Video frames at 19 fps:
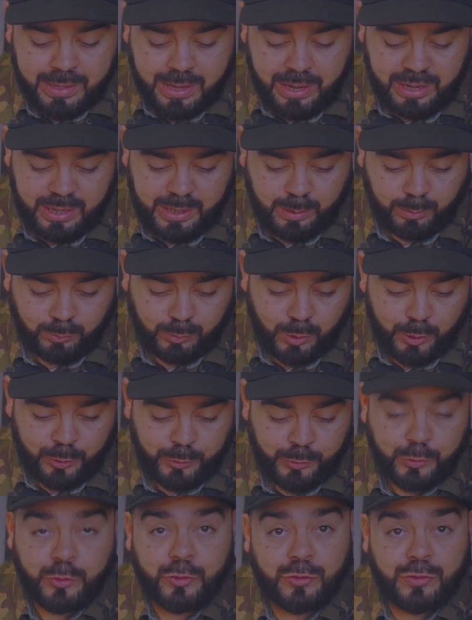is
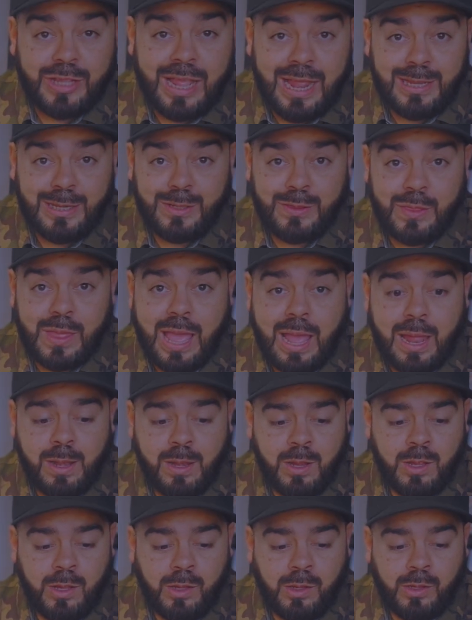understanding that
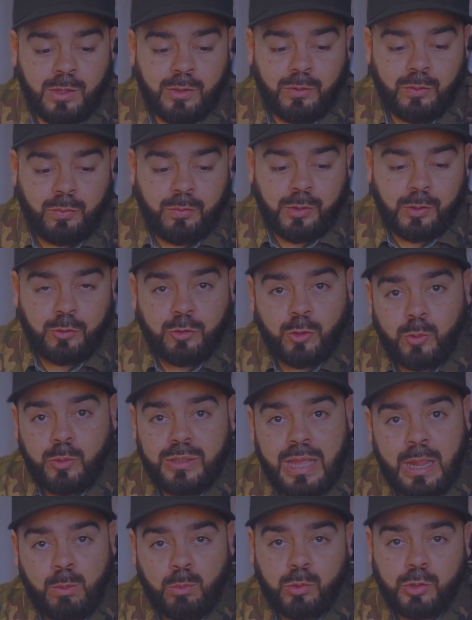there's
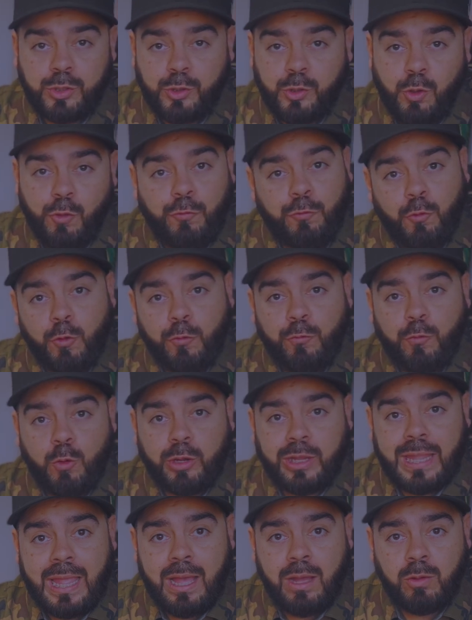always, and we're gonna go
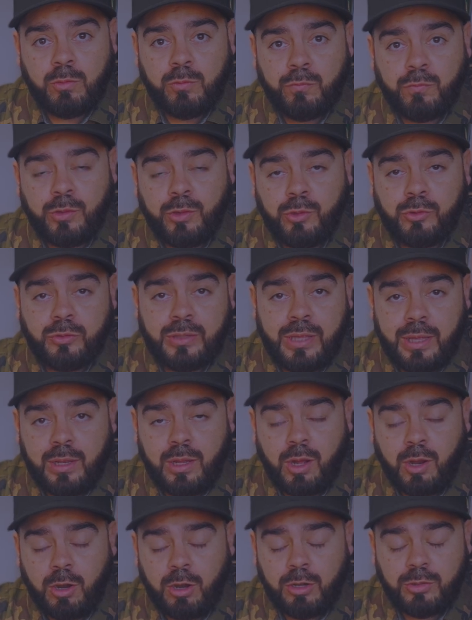4/4 count for those that
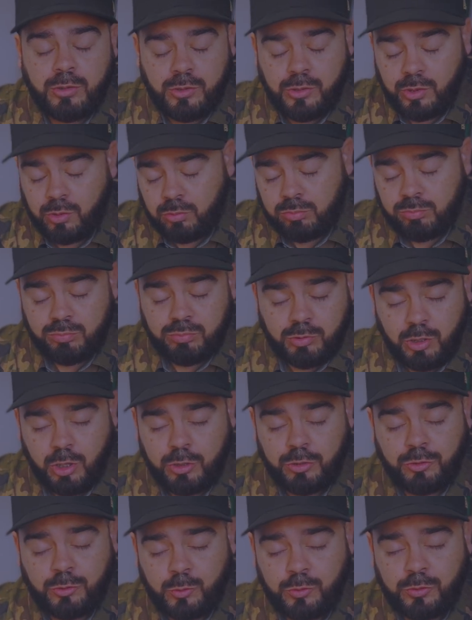are,
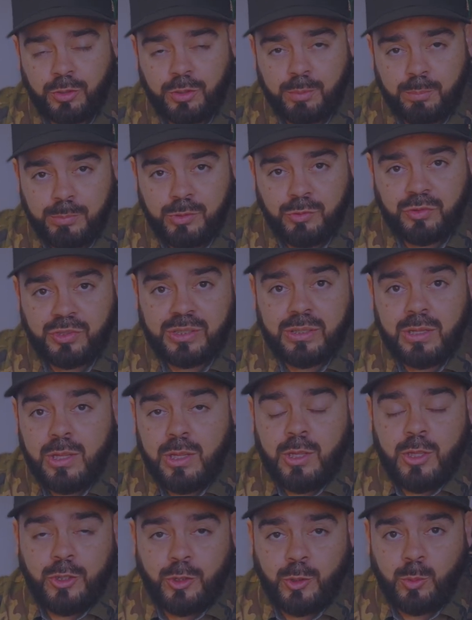connoisseurs of the music,
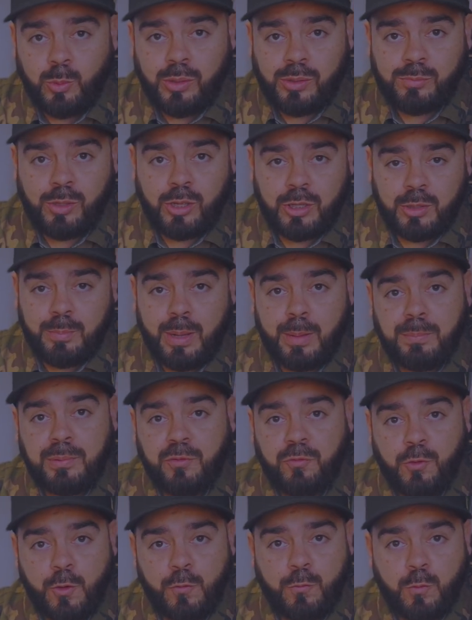you know what I'm talking about. But
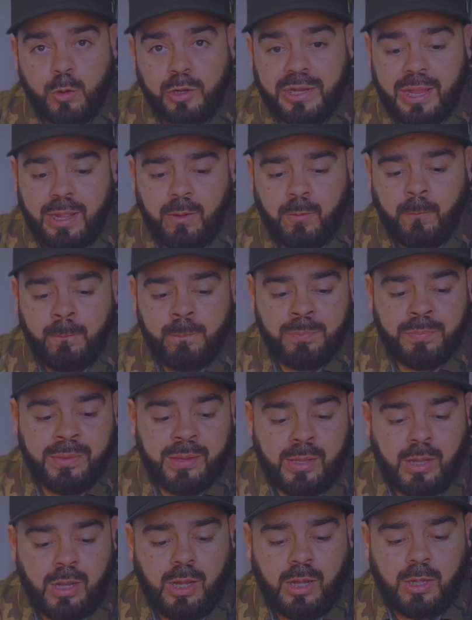4/4 count,
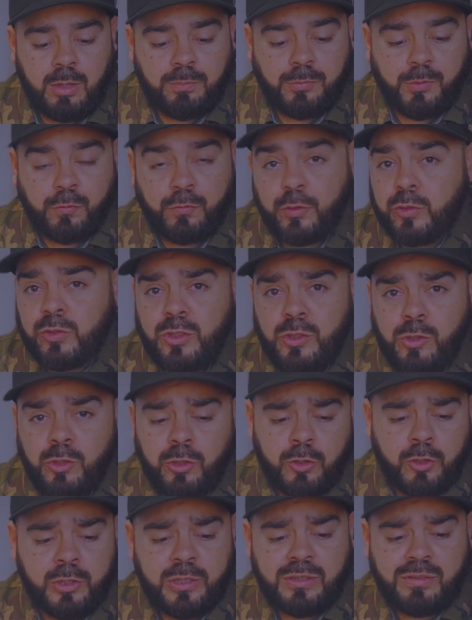the first thing you
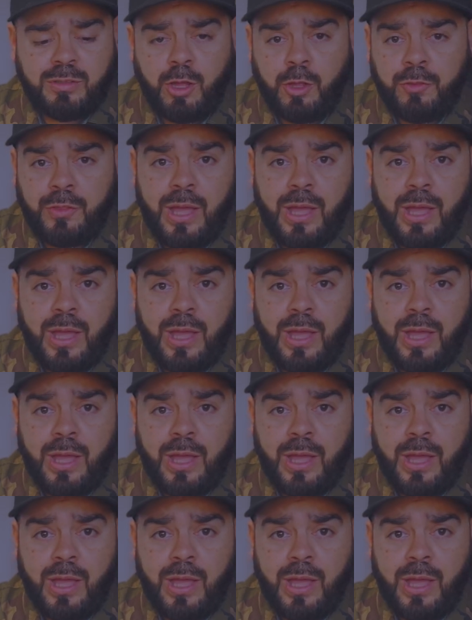learn is on the